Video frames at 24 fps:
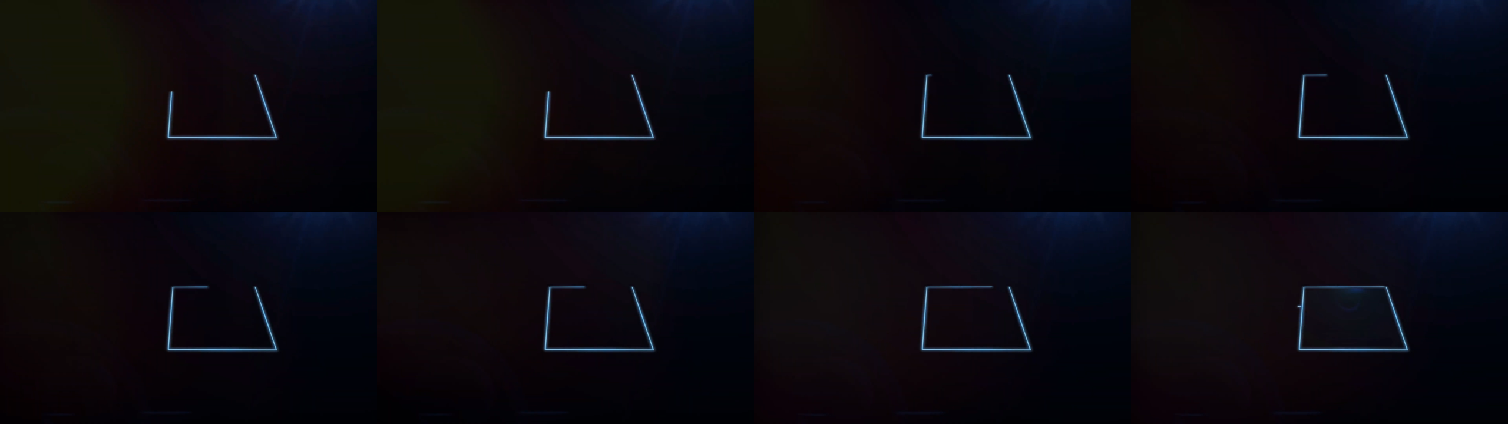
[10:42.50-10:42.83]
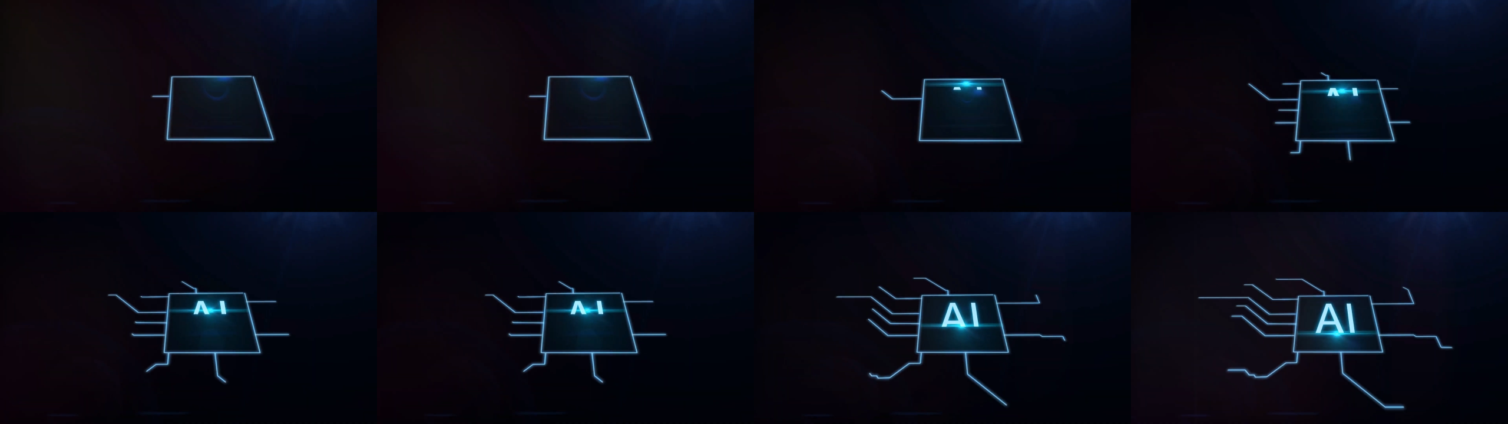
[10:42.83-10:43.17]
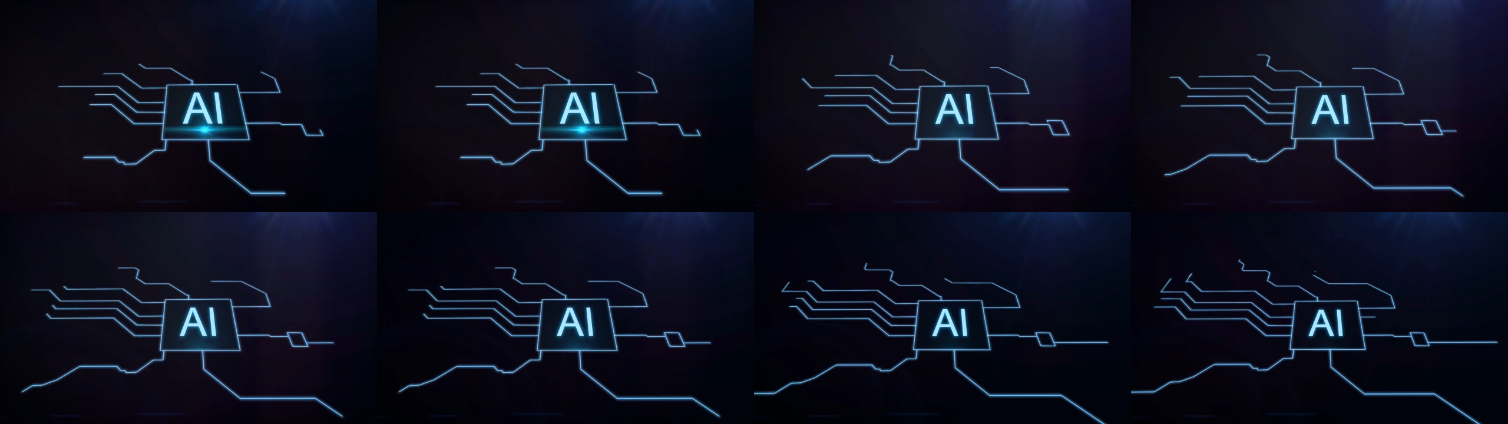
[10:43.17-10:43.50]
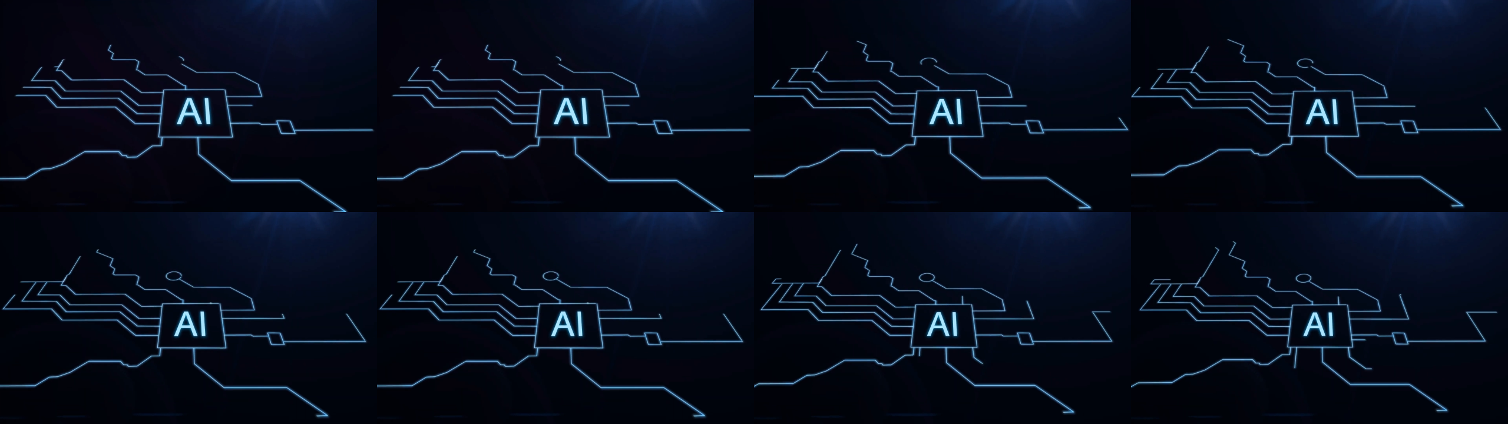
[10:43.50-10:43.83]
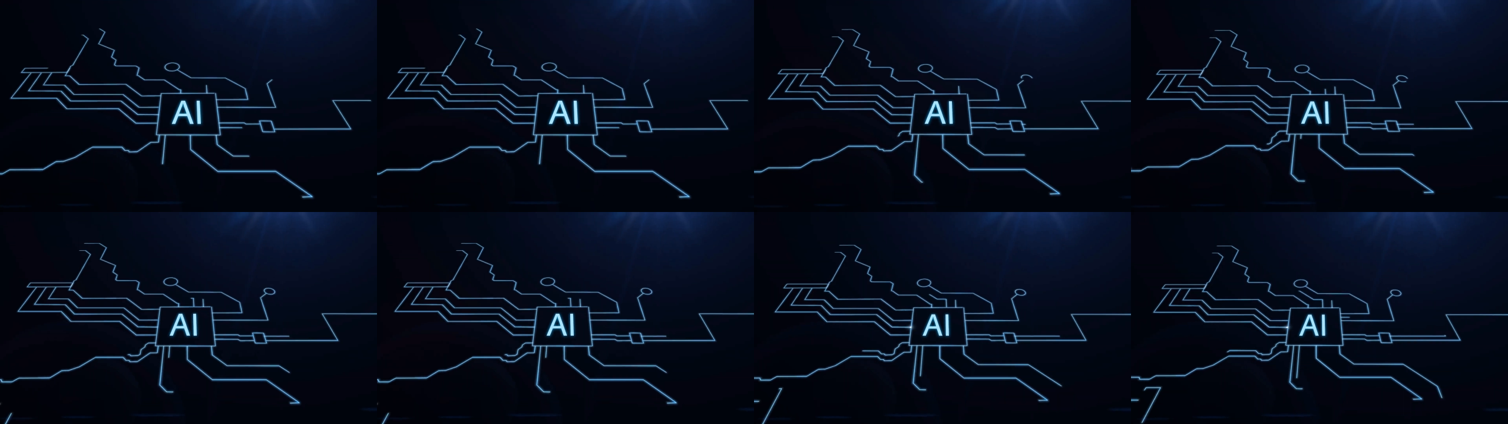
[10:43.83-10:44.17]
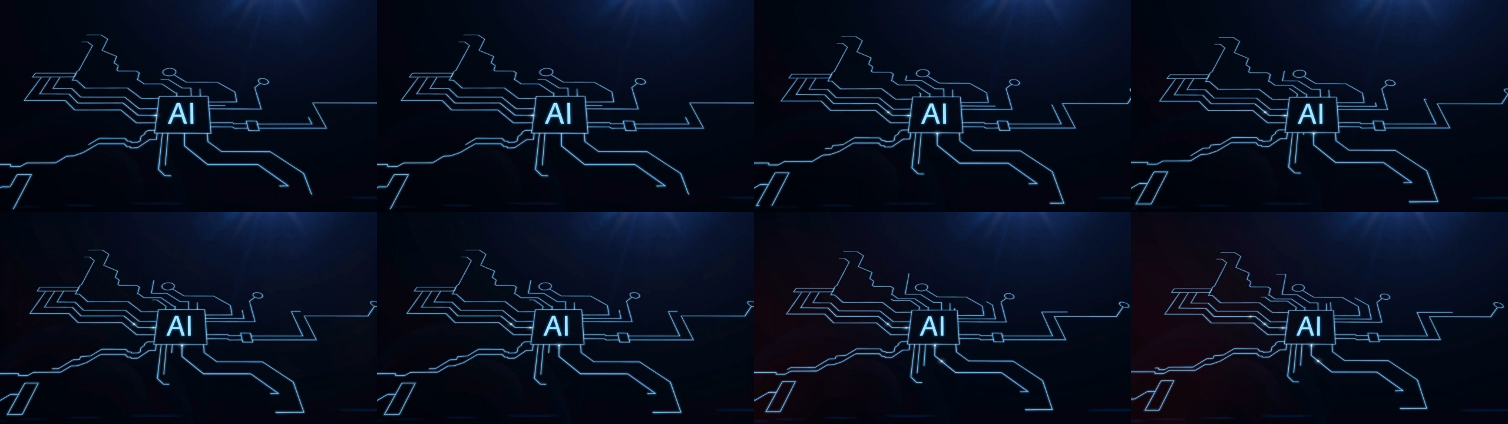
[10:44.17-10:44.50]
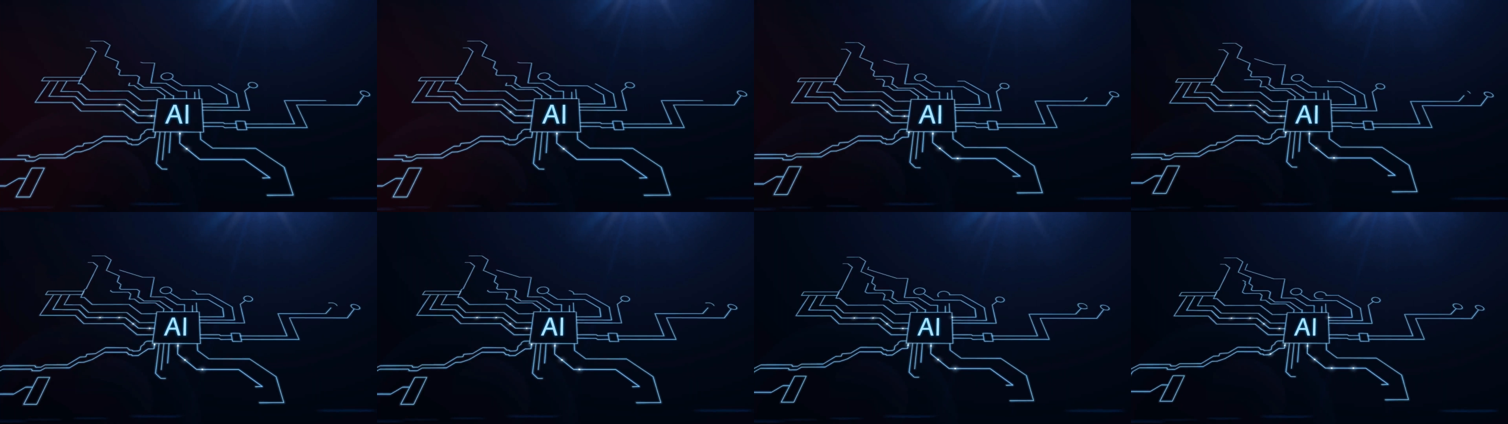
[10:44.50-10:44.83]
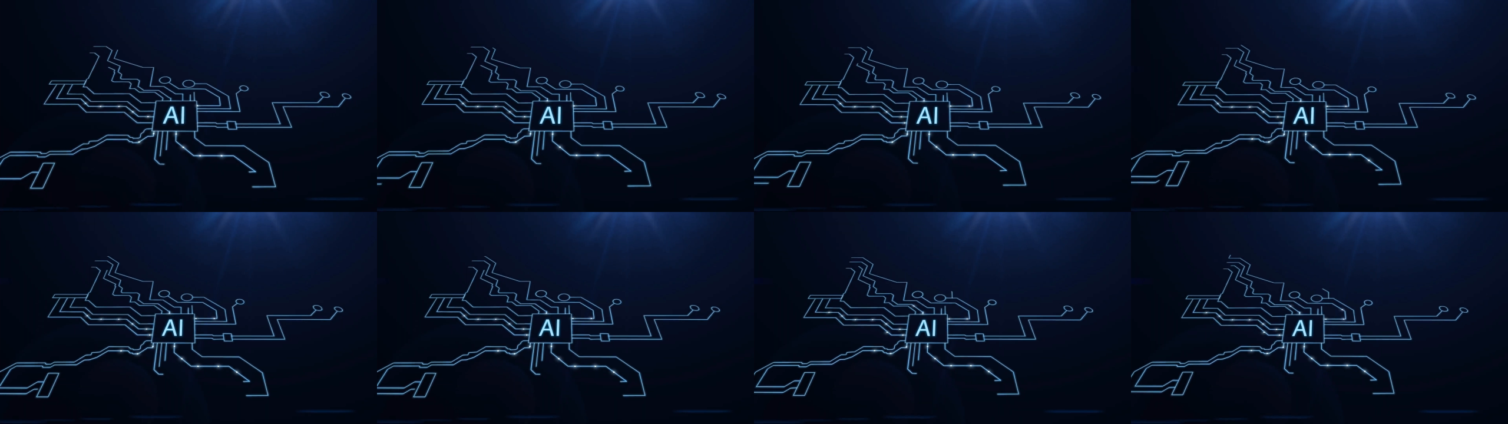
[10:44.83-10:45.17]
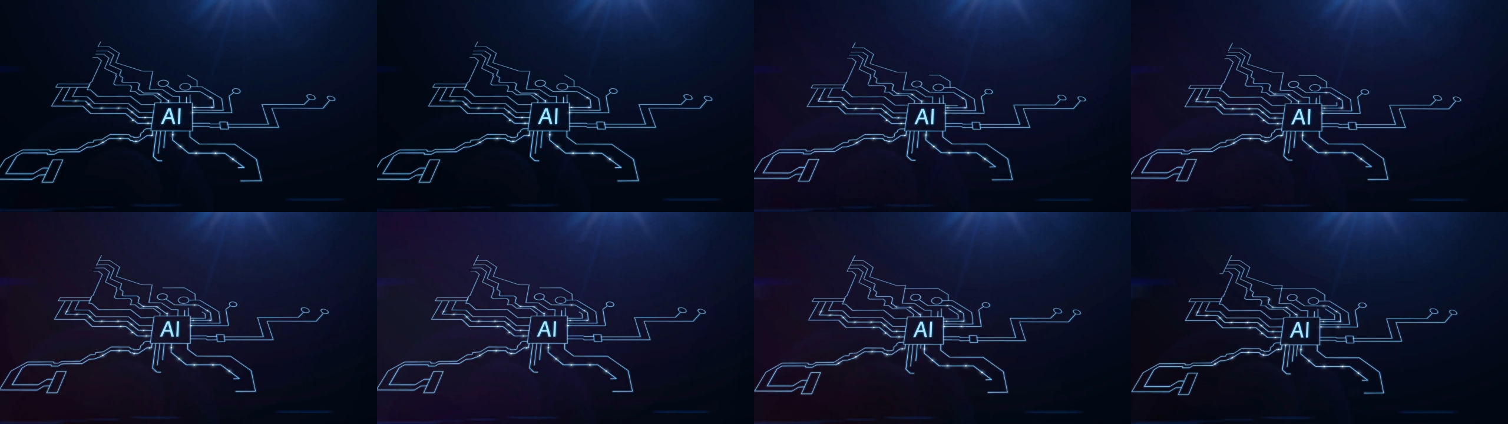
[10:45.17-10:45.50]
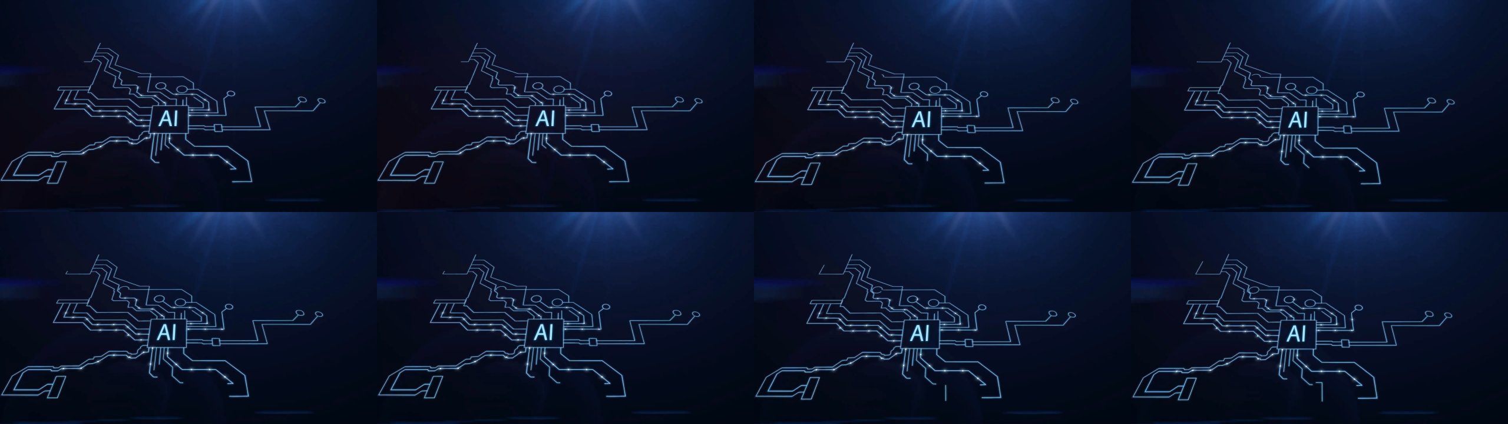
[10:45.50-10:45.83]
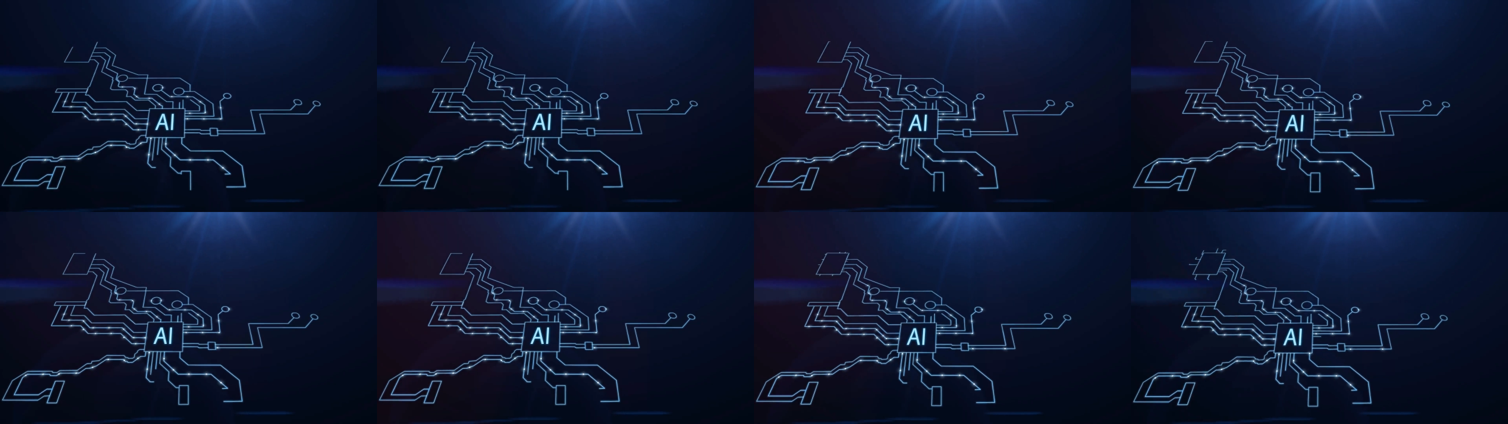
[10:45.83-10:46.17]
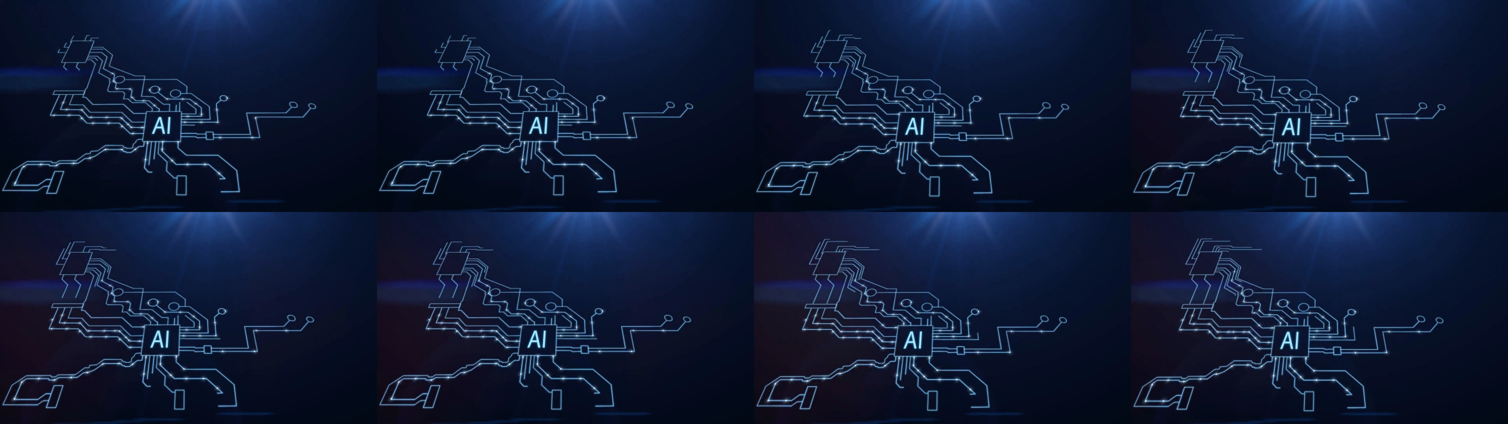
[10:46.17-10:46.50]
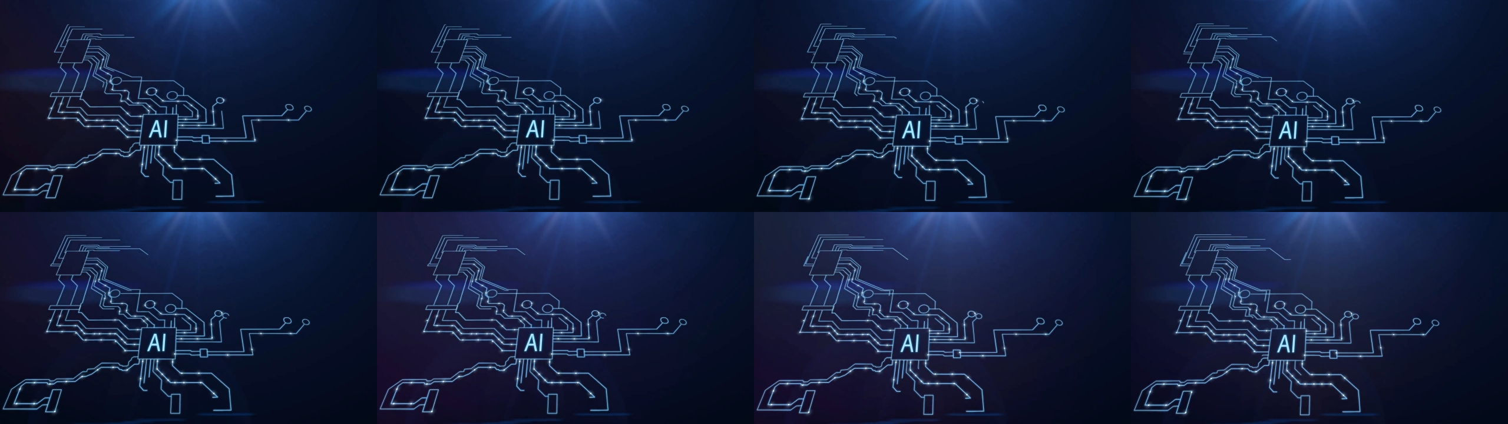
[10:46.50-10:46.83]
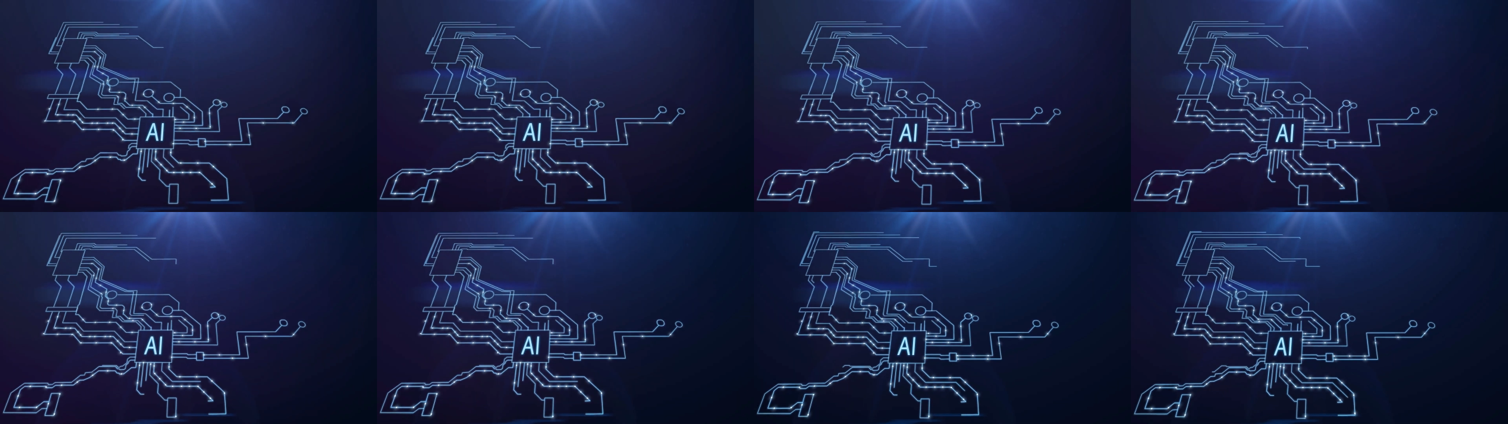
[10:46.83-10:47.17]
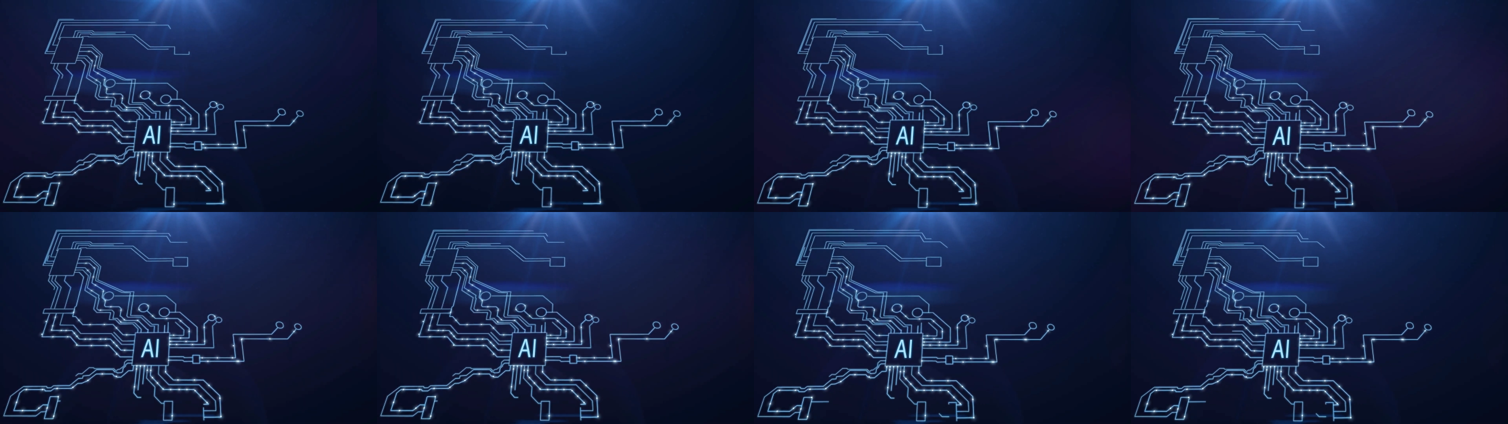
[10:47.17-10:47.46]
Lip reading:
[unreadable: no face in view]